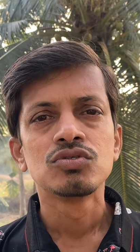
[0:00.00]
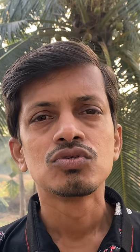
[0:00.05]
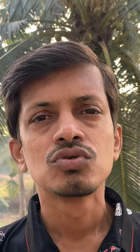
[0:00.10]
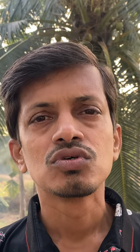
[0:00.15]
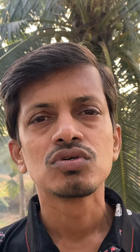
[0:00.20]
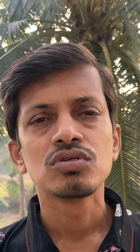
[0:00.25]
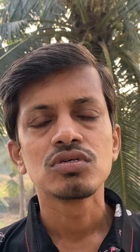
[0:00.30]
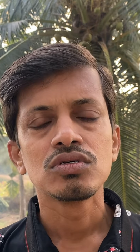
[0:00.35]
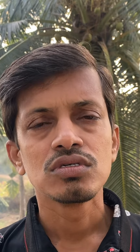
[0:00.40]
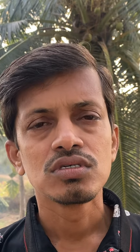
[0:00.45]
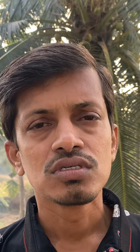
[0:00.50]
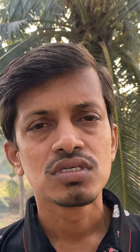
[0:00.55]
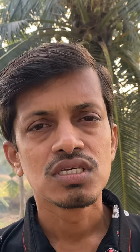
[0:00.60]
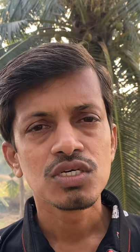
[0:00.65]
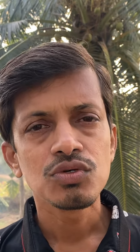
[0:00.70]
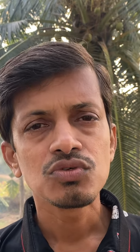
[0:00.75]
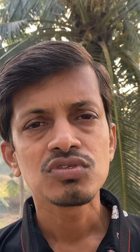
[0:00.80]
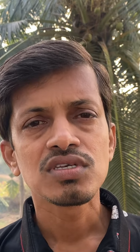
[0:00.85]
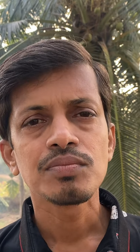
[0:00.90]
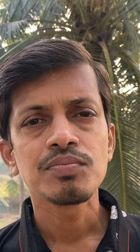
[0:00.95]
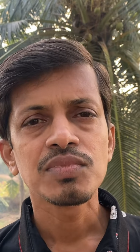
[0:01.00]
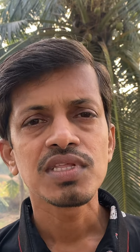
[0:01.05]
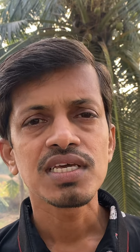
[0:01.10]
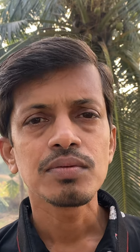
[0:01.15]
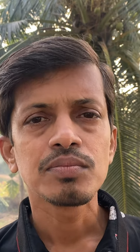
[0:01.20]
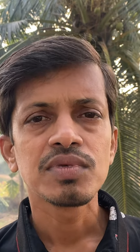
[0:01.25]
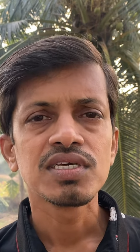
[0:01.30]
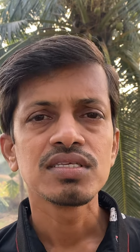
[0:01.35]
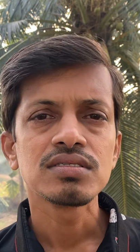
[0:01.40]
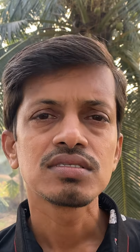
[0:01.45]
So give
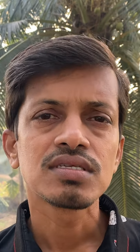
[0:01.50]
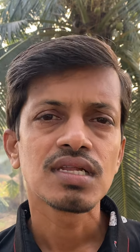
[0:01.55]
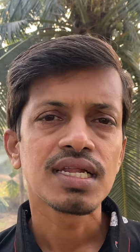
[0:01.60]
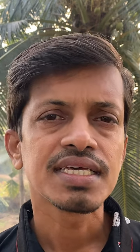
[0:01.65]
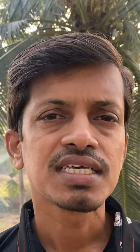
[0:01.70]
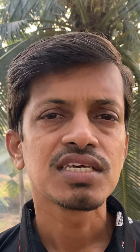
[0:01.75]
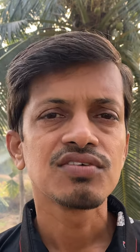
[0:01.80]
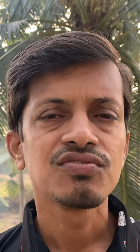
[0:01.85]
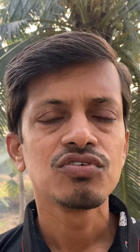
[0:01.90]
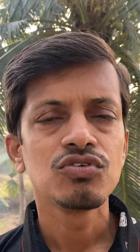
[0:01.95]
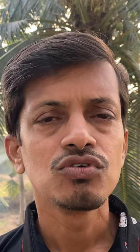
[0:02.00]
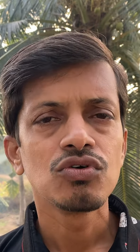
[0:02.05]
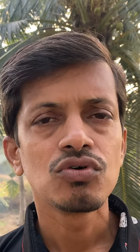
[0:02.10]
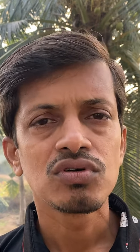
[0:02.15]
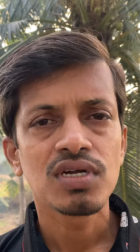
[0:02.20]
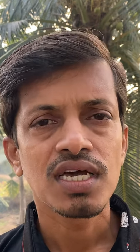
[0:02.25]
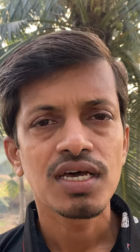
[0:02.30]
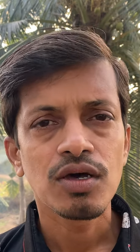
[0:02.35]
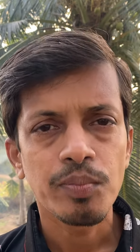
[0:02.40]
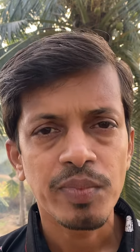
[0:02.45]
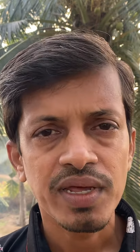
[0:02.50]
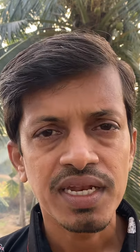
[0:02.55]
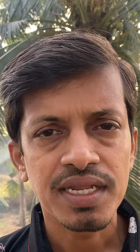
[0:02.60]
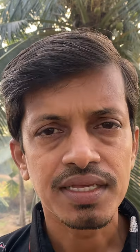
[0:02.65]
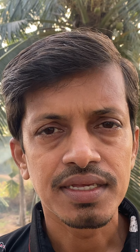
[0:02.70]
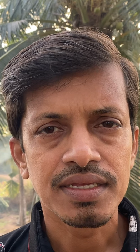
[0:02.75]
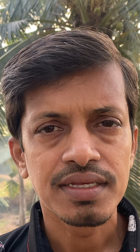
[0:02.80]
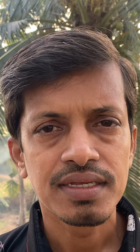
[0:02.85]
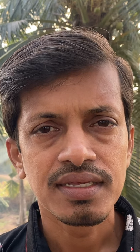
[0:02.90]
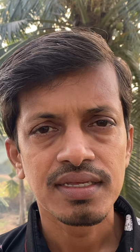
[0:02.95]
something means, like, if you don't have
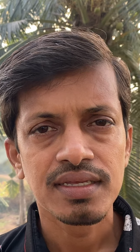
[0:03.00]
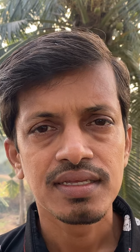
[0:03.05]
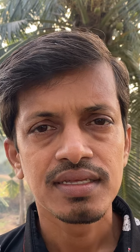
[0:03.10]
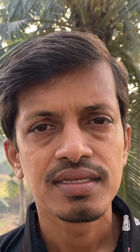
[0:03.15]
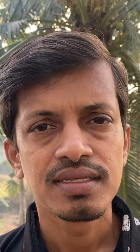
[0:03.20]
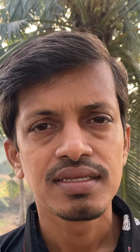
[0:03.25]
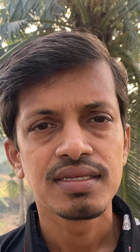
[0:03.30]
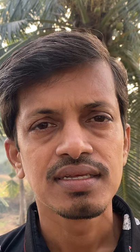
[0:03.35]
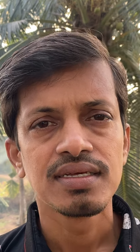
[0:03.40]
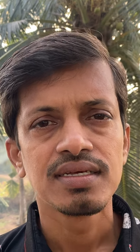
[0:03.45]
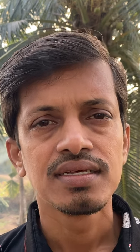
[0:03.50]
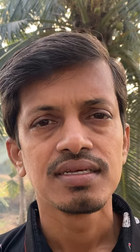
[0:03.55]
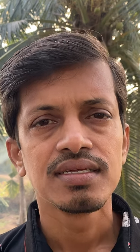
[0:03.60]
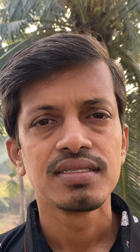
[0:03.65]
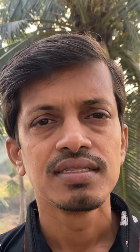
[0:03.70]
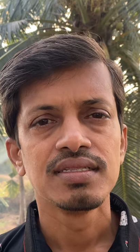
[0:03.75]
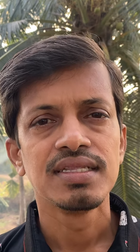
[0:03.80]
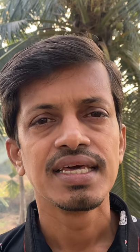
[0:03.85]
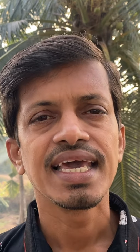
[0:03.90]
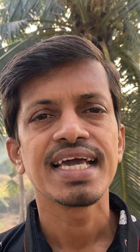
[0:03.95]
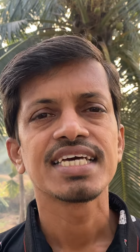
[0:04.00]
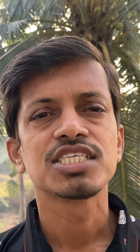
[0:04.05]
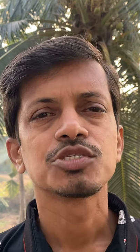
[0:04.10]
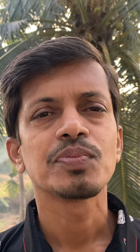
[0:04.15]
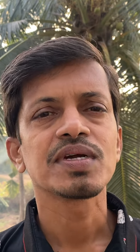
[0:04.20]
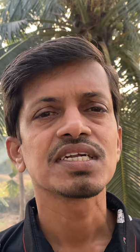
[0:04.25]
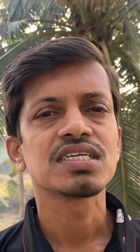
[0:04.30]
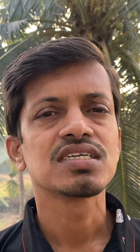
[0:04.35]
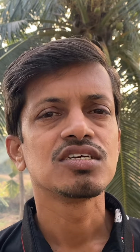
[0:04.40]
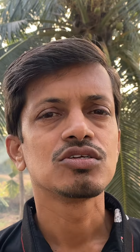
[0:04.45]
money, they
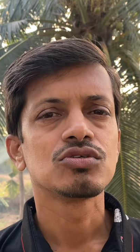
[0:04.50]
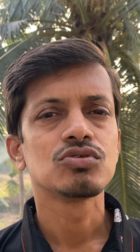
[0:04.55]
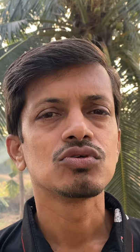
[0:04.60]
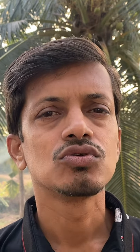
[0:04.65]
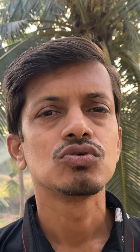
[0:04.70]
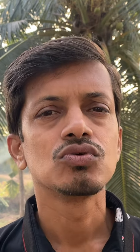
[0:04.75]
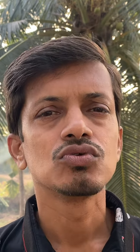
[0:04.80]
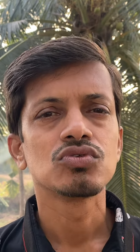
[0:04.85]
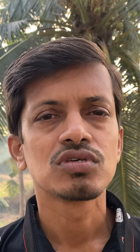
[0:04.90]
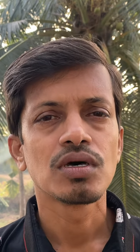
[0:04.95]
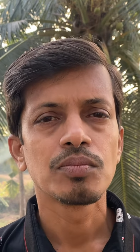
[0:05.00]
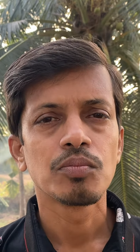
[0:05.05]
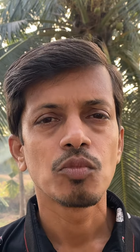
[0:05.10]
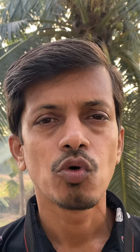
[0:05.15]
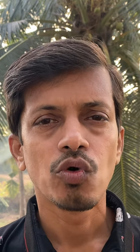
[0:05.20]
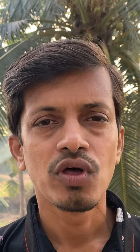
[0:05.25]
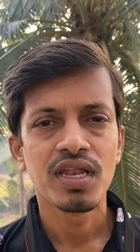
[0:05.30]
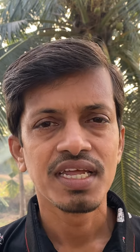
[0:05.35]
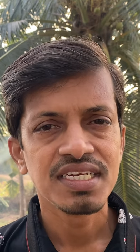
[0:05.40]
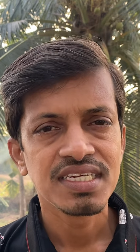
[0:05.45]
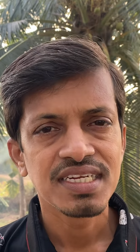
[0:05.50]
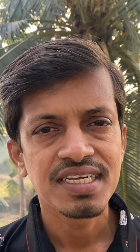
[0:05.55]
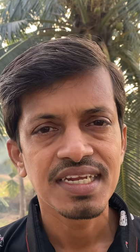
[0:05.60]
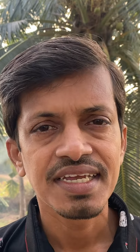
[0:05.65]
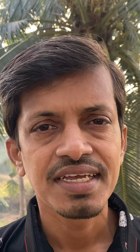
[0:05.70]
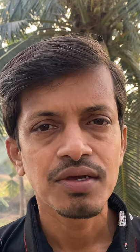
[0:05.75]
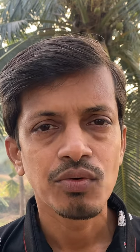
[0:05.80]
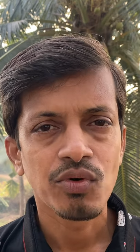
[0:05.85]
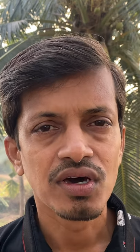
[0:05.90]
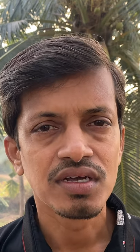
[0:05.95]
expect you to do some
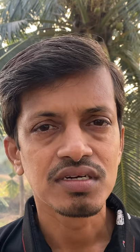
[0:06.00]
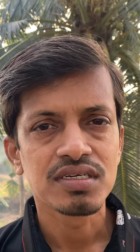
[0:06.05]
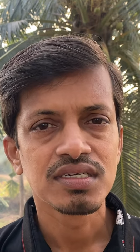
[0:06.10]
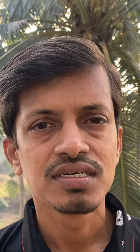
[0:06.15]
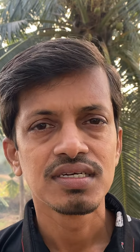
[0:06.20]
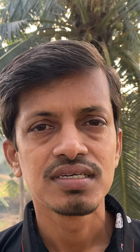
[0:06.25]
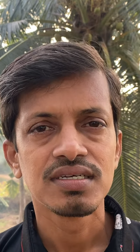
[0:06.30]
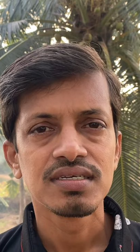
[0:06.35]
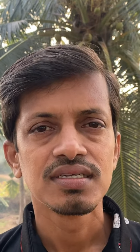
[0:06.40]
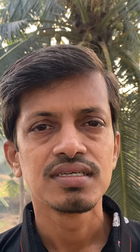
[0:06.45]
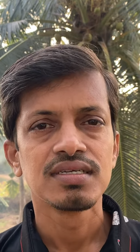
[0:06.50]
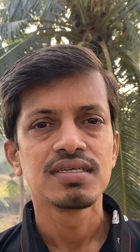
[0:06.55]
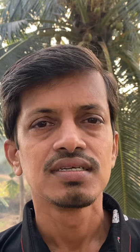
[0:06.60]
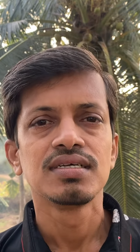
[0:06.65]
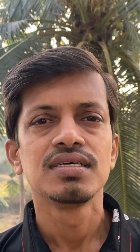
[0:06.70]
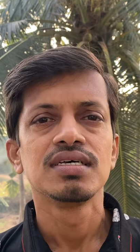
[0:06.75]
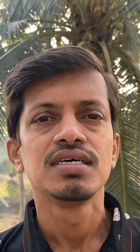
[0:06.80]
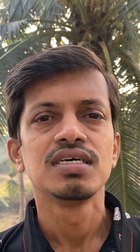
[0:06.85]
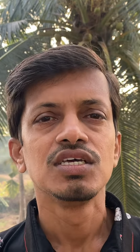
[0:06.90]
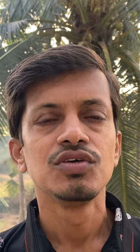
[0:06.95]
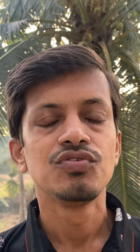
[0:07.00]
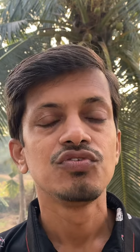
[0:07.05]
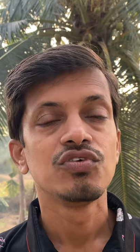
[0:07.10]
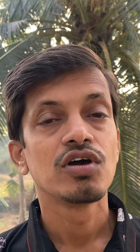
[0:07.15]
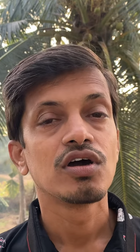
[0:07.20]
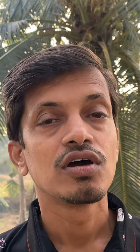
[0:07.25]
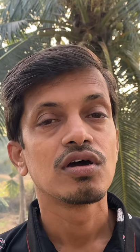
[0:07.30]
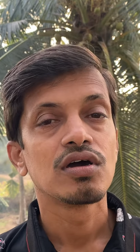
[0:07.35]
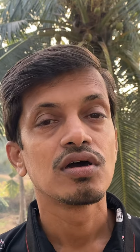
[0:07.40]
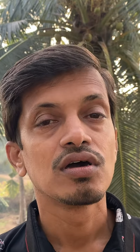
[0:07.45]
volunteering work. If
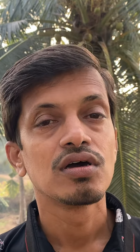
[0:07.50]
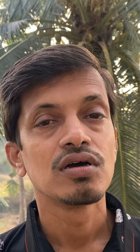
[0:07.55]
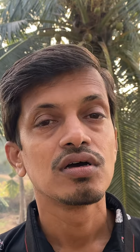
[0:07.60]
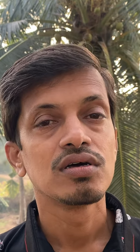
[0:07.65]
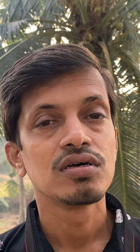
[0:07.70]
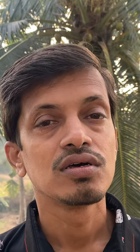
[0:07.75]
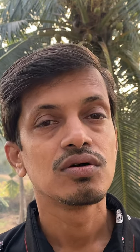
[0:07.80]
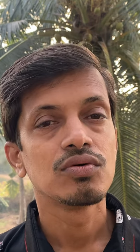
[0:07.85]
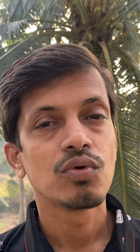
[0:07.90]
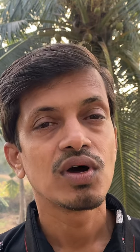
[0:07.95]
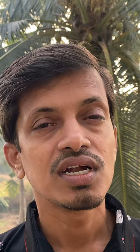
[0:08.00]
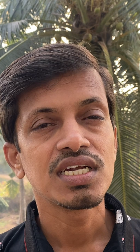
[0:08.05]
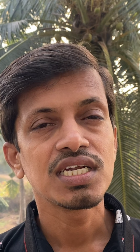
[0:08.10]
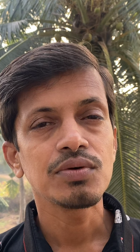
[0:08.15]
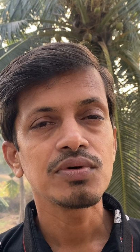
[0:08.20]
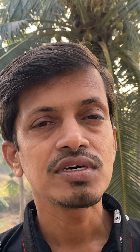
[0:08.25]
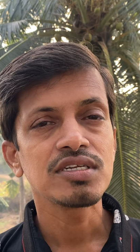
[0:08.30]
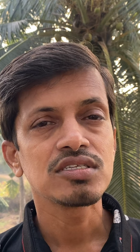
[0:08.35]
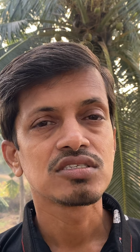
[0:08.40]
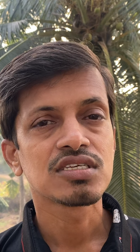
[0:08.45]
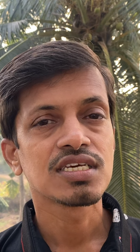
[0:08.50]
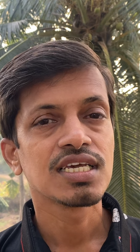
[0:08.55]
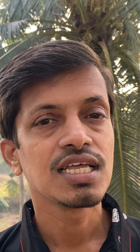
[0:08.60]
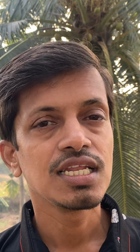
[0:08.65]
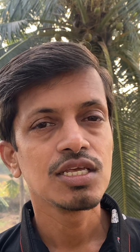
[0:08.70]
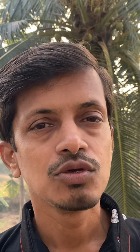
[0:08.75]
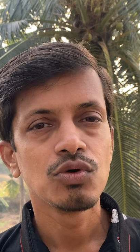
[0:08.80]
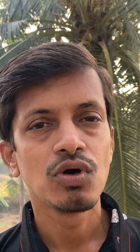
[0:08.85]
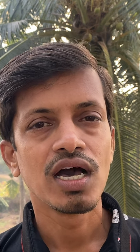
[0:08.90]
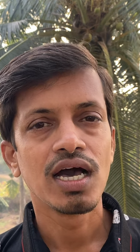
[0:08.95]
you are, whatever
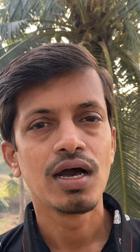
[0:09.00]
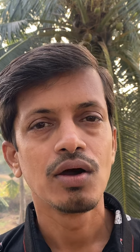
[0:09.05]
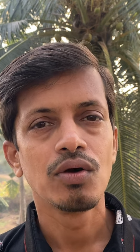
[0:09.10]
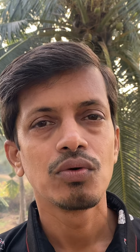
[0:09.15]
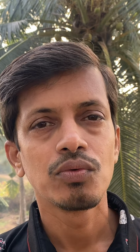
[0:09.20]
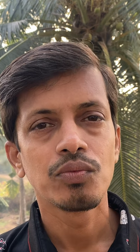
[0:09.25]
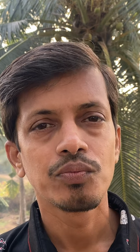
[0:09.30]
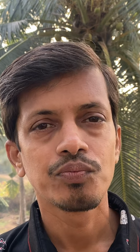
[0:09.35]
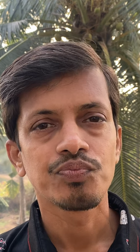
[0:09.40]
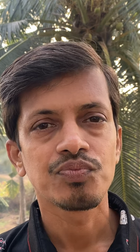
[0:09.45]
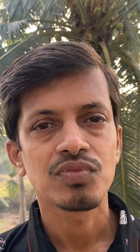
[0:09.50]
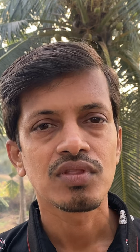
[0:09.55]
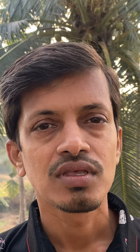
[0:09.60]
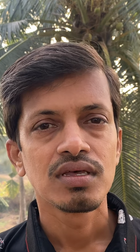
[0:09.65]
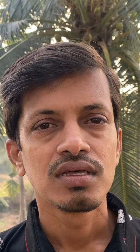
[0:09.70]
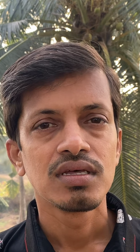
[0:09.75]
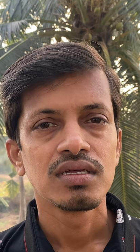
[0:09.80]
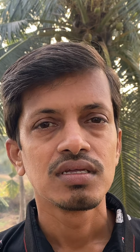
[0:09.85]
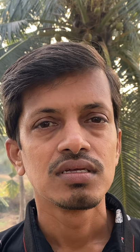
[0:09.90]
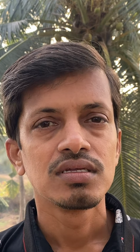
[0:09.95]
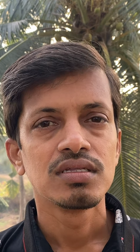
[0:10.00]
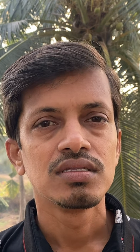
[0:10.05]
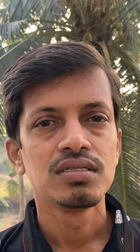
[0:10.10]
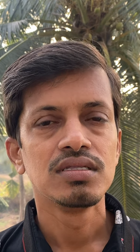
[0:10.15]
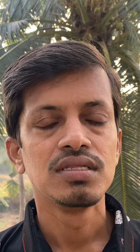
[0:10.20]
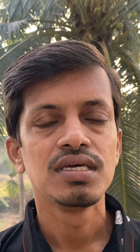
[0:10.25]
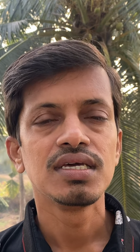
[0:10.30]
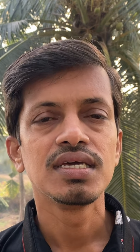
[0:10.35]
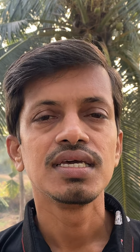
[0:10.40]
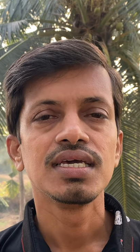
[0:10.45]
skill you have,
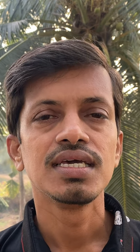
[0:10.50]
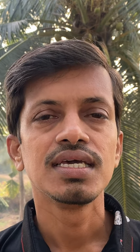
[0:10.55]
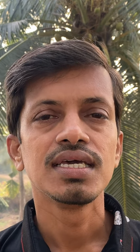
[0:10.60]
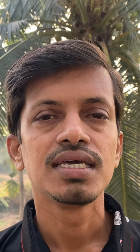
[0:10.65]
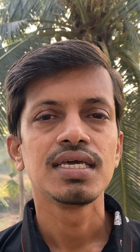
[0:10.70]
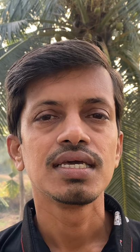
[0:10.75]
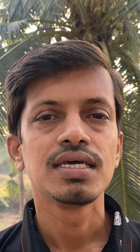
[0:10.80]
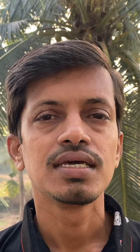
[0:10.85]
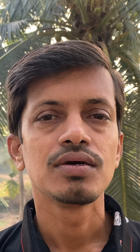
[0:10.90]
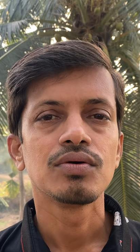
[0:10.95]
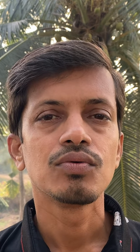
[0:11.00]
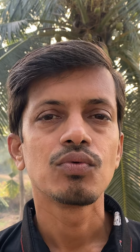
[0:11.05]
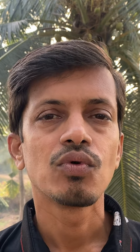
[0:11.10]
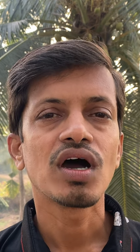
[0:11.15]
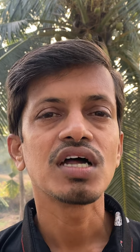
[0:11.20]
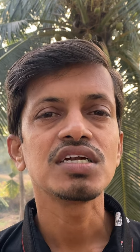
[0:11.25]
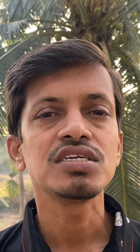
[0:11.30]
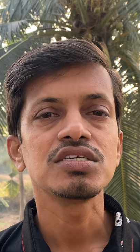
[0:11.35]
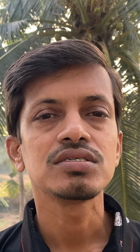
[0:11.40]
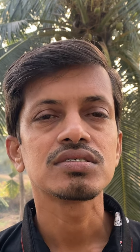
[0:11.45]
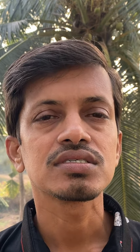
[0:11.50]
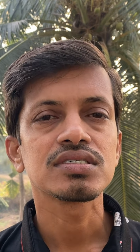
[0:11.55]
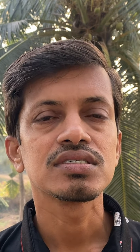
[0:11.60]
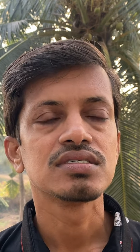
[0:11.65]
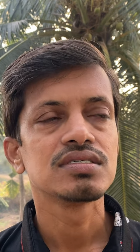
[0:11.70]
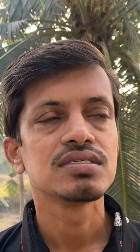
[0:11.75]
they want